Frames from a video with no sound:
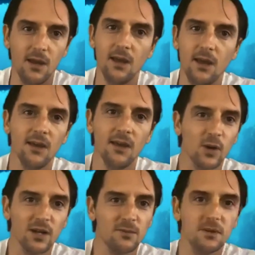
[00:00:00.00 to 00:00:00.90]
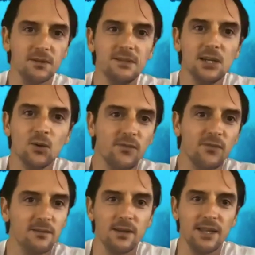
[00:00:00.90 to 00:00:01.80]
if you want to deal with
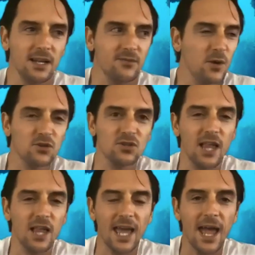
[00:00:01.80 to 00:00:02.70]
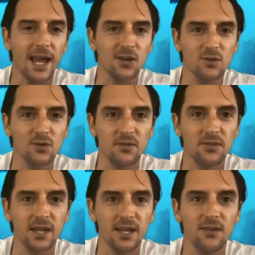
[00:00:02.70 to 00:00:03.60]
a negative emotion like anger or
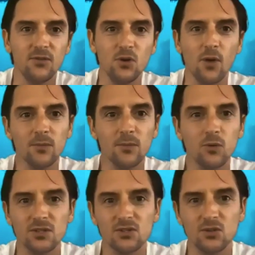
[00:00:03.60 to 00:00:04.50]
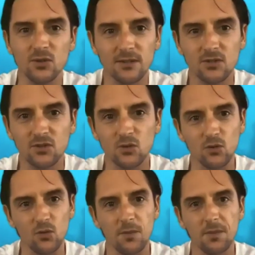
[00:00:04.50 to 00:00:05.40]
something, if you're able just
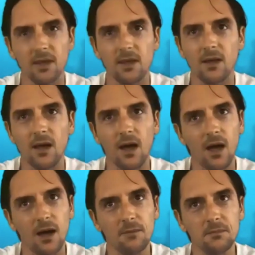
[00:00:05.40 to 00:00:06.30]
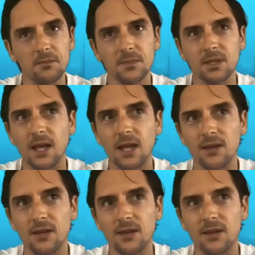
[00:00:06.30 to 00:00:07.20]
to kind of
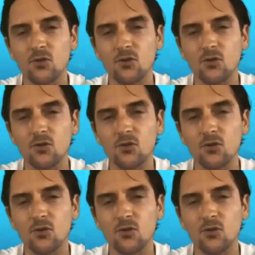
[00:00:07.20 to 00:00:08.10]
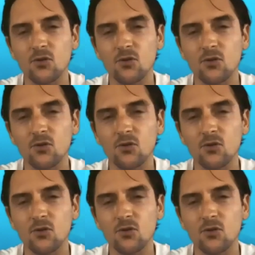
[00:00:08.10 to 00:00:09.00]
create a gap so that you're not
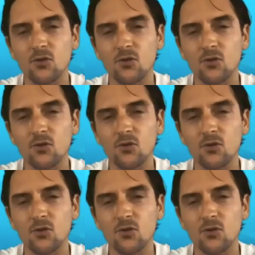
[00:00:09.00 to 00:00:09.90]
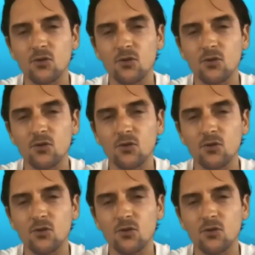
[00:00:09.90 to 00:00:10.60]
angry for a period of time, then it